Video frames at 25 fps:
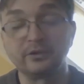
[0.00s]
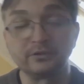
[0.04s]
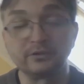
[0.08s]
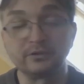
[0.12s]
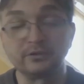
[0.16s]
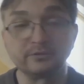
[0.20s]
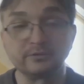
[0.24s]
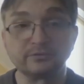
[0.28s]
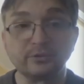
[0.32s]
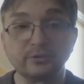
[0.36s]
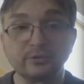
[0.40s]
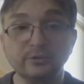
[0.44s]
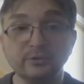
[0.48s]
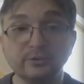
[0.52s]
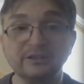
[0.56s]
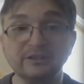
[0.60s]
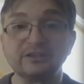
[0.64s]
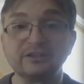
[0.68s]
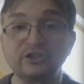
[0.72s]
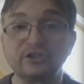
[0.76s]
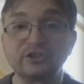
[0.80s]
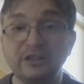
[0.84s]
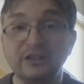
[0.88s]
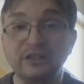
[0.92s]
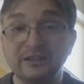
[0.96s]
causes
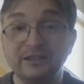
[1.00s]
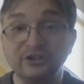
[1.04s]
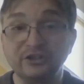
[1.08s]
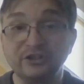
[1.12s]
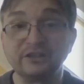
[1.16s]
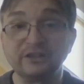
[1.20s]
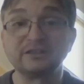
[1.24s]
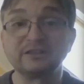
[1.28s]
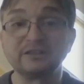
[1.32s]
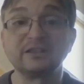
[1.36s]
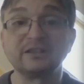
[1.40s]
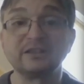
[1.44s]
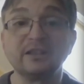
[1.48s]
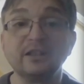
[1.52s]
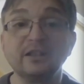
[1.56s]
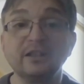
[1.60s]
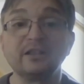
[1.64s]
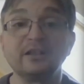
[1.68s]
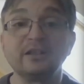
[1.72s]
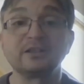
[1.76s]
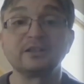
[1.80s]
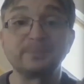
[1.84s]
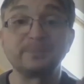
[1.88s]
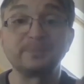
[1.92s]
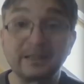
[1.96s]
changes,
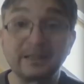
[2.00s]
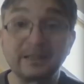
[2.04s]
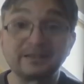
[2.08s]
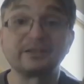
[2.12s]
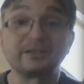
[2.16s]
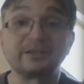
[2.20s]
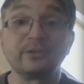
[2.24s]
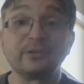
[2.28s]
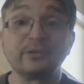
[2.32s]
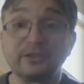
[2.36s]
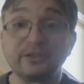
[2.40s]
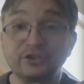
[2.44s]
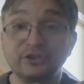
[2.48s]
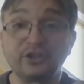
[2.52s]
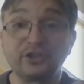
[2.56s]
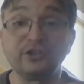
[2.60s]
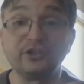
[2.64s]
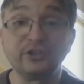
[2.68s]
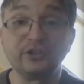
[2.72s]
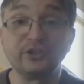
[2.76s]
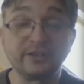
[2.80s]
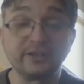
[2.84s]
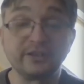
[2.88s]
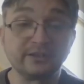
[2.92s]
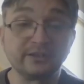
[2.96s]
spectacular changes
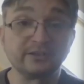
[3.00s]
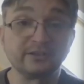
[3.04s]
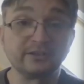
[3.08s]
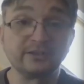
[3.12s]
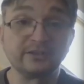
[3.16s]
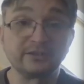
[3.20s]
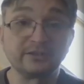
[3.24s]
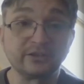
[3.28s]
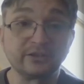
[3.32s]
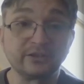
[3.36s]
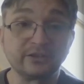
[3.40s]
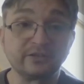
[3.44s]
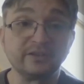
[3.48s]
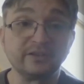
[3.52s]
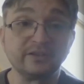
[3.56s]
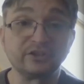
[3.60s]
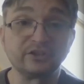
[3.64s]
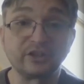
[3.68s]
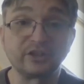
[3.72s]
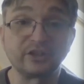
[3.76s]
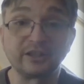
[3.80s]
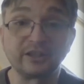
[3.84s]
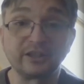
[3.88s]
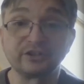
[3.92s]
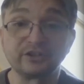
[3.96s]
in surface
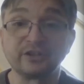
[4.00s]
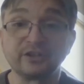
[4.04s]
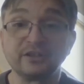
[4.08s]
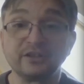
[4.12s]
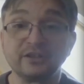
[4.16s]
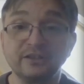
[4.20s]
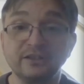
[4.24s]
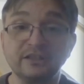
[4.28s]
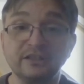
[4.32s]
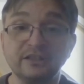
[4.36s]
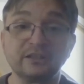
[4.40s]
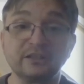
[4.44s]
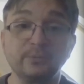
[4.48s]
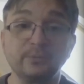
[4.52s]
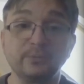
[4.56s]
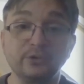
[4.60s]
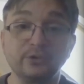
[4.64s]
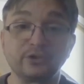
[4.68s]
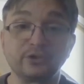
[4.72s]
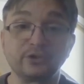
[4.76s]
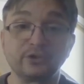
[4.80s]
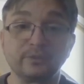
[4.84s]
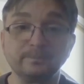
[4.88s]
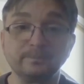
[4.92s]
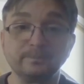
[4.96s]
charge
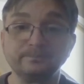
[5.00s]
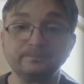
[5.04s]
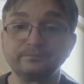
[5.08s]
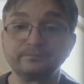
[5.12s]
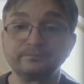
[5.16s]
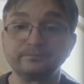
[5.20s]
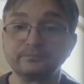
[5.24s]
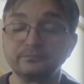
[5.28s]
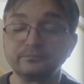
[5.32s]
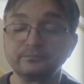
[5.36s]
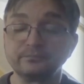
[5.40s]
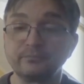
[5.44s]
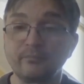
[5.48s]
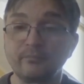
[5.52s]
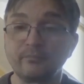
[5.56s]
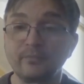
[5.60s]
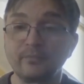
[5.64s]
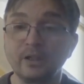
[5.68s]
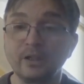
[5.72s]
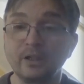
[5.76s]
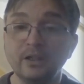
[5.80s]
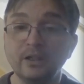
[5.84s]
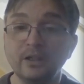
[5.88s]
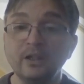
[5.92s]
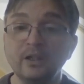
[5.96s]
distribution.
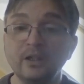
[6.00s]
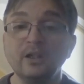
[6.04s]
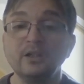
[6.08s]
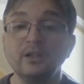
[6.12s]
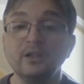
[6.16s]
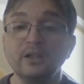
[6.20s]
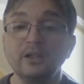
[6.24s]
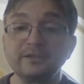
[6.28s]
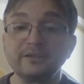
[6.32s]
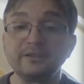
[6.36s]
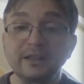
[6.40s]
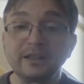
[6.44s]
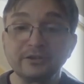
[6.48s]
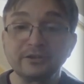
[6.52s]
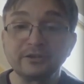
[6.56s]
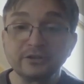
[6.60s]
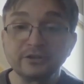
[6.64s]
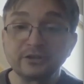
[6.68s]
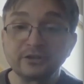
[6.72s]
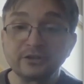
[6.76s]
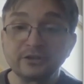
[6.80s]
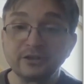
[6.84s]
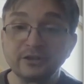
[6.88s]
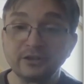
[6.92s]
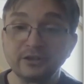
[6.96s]
Another
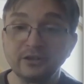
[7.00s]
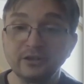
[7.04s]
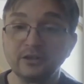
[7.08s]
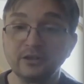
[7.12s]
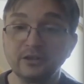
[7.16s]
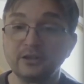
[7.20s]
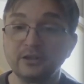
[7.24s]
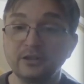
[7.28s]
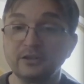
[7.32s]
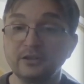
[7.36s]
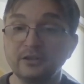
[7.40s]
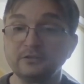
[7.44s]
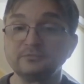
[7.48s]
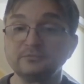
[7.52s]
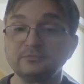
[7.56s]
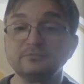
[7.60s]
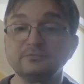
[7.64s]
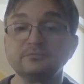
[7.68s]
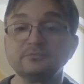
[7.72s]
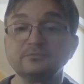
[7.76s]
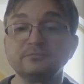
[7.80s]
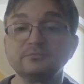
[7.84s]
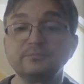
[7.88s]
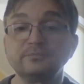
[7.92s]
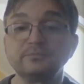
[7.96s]

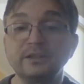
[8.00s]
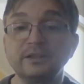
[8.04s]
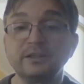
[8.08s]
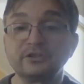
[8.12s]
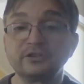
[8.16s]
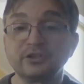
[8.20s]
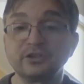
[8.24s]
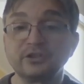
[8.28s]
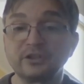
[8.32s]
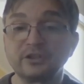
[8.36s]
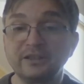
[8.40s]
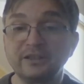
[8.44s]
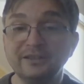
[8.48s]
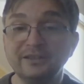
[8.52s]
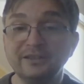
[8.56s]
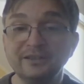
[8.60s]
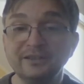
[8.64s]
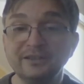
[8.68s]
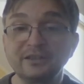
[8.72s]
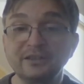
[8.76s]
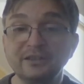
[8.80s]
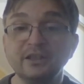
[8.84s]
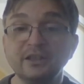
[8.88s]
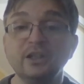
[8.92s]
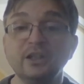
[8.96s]
picture here
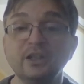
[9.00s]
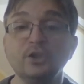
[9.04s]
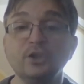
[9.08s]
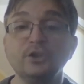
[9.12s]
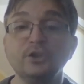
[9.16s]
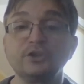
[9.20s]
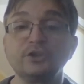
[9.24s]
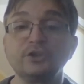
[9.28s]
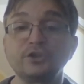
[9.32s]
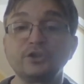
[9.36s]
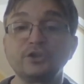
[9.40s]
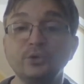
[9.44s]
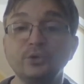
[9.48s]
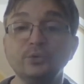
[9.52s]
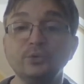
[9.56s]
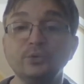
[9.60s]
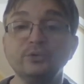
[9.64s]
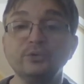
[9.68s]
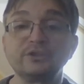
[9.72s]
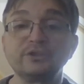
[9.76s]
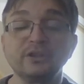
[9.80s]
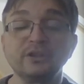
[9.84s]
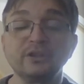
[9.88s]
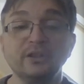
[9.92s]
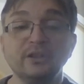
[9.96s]
shows
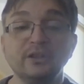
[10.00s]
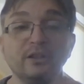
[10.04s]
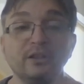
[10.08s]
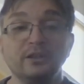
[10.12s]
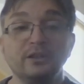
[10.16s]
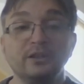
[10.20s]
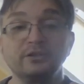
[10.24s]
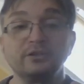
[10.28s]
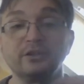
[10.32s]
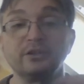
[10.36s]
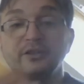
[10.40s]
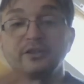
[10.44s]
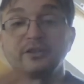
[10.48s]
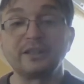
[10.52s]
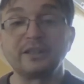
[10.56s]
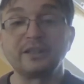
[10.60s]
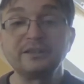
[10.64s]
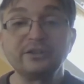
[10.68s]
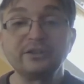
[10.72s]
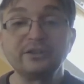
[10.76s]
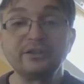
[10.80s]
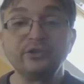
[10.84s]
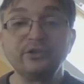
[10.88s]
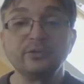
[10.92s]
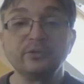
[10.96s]
the
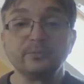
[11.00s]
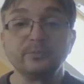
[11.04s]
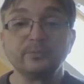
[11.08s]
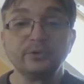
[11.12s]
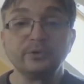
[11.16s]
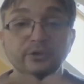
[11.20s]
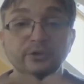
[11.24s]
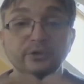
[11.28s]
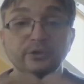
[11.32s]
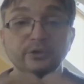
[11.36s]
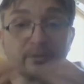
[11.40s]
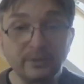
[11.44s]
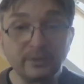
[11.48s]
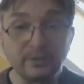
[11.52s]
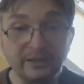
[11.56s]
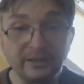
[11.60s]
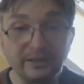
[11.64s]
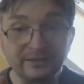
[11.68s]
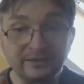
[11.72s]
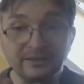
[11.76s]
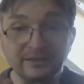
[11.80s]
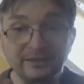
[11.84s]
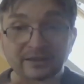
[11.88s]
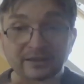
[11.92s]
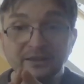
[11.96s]
residue
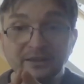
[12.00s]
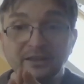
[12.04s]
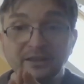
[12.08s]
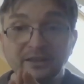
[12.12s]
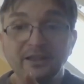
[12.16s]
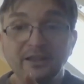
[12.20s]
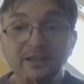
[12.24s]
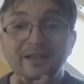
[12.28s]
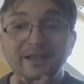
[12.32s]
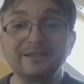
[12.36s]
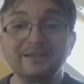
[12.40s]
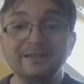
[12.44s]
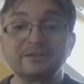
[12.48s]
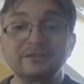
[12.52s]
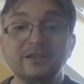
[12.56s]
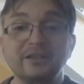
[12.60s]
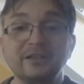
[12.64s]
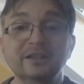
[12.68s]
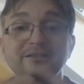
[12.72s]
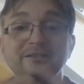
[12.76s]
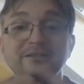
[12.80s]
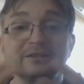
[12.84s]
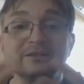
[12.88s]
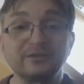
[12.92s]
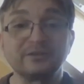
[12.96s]
mutability and
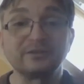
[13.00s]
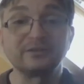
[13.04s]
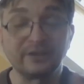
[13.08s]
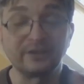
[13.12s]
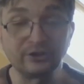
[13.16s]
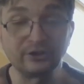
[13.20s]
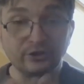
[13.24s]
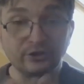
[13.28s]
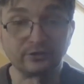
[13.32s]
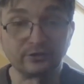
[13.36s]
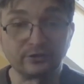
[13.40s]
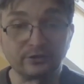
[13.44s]
conservation.